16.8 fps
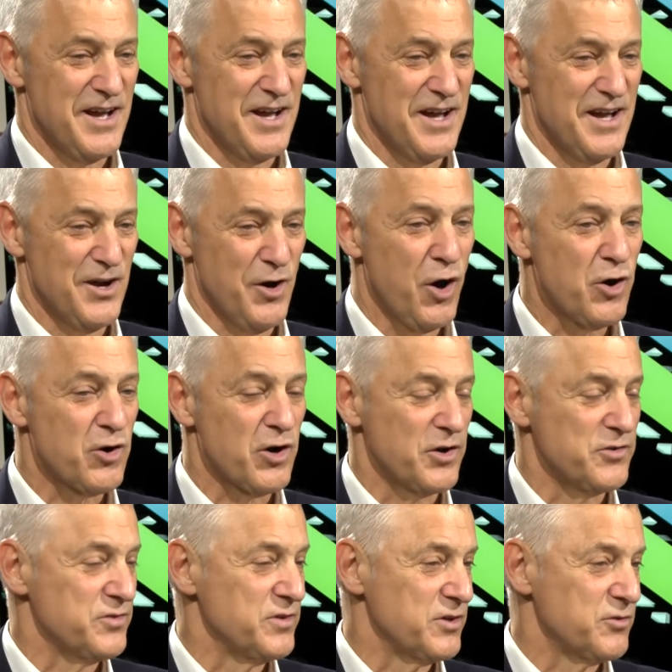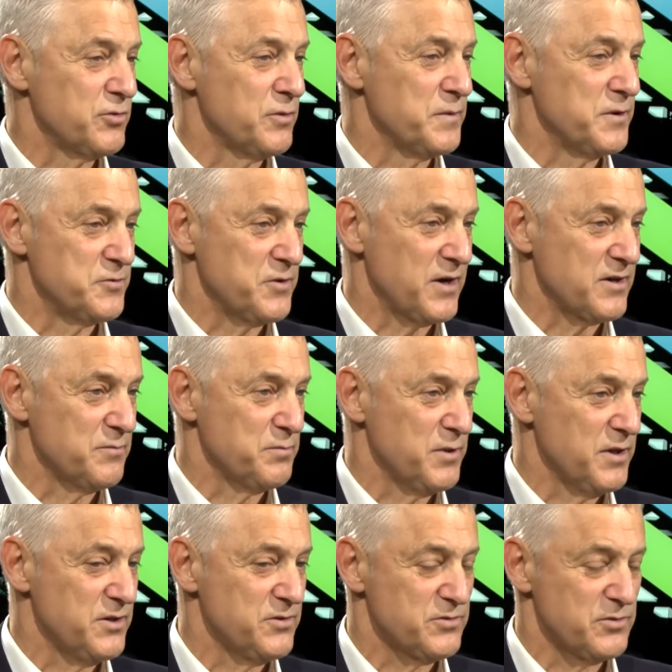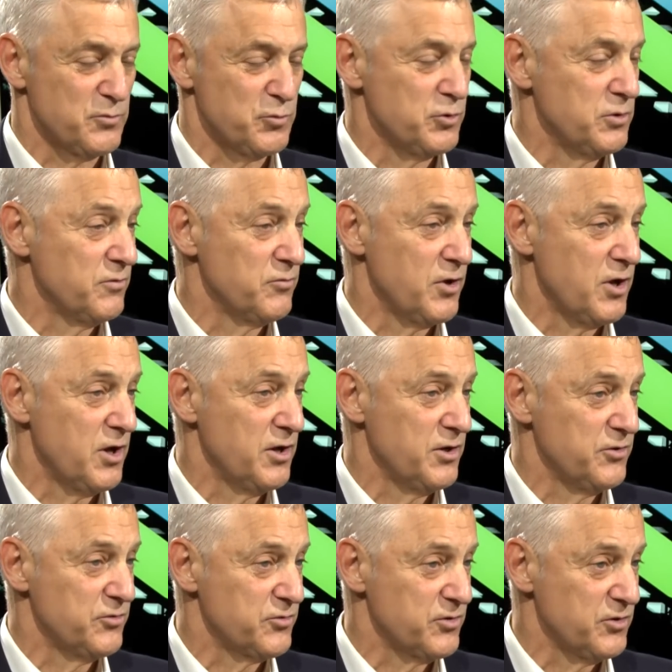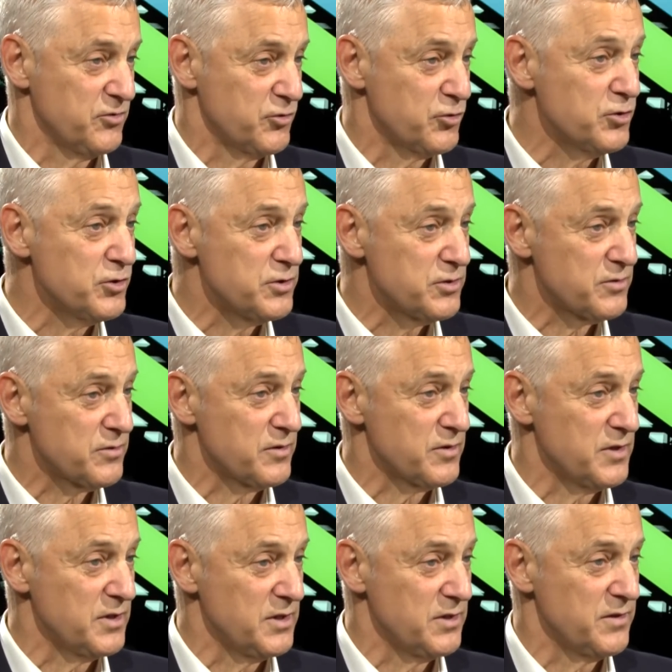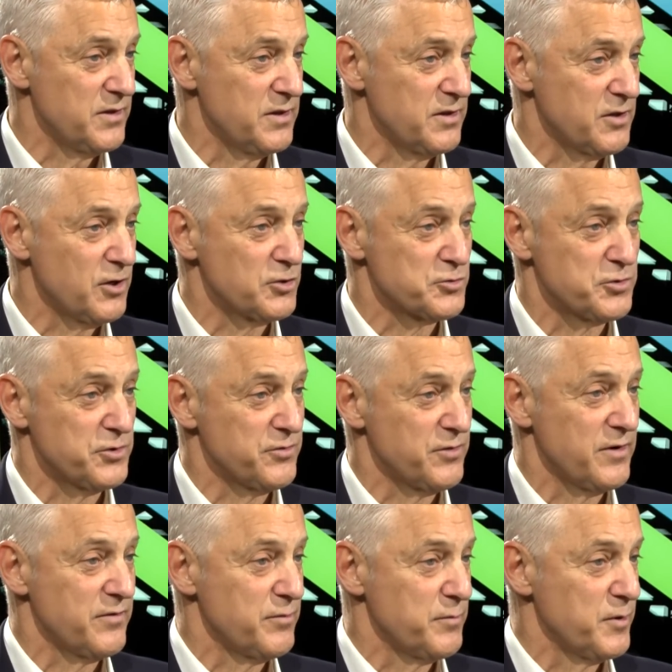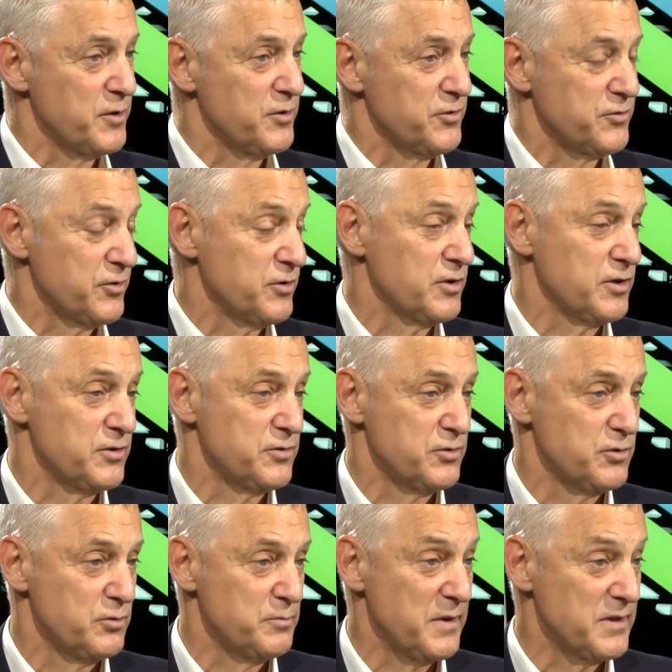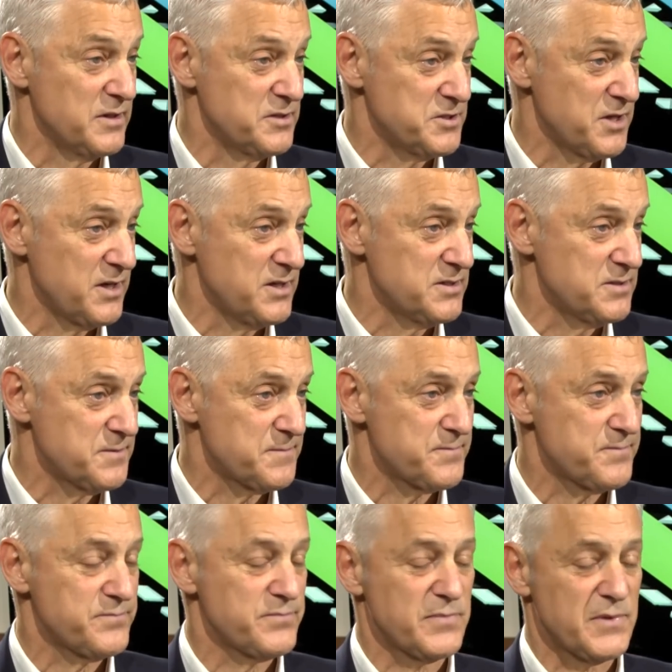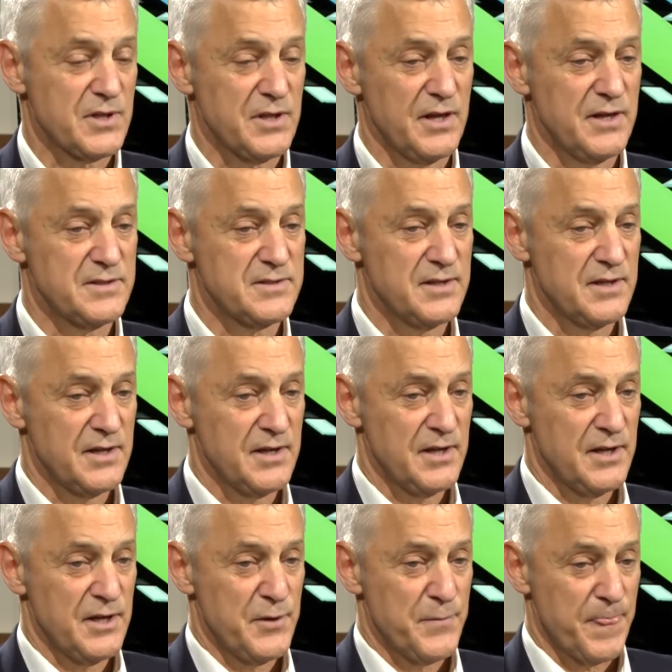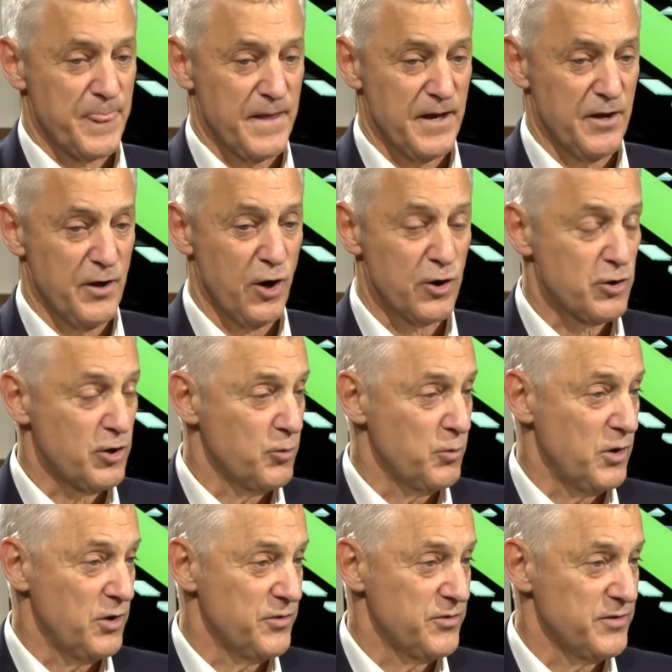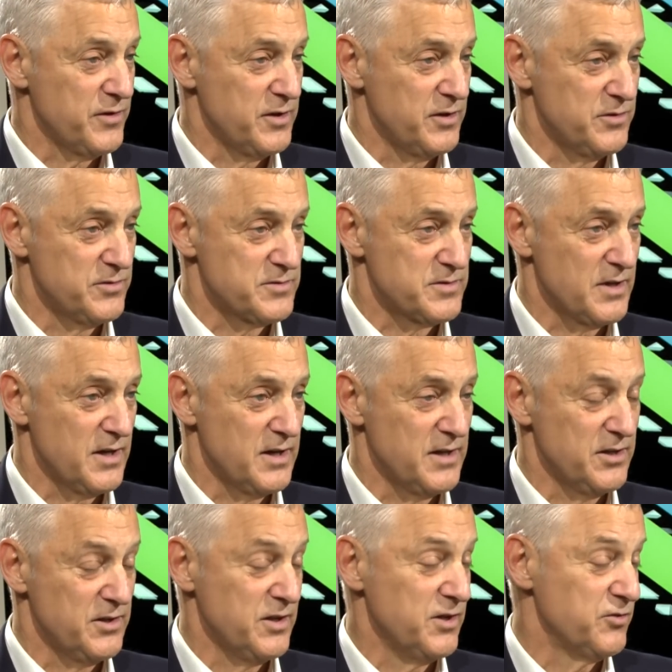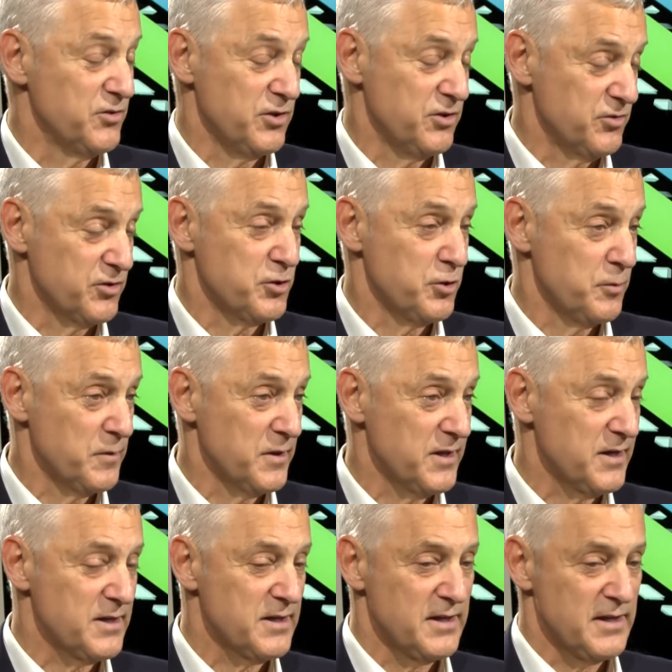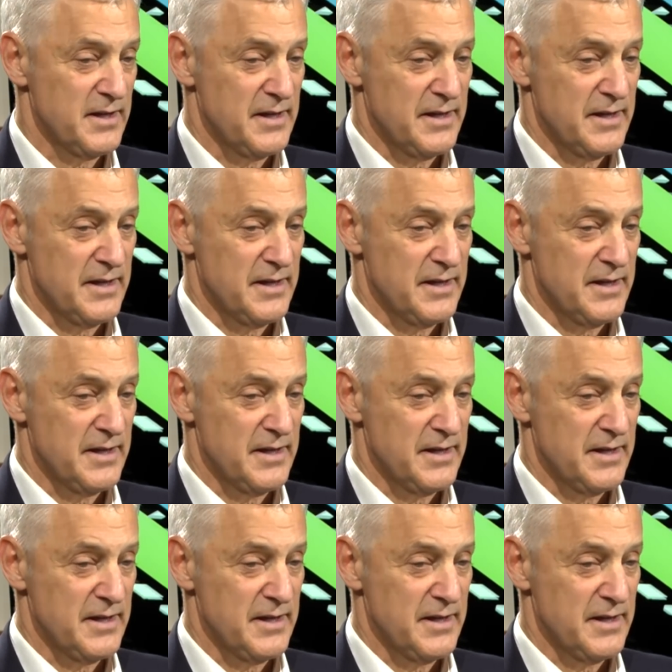Hong Kong is an extremely attractive place. Rule of law is good. The culture is very familiar, certainly to mainland Chinese clients. Hong Kong wealth is accumulating.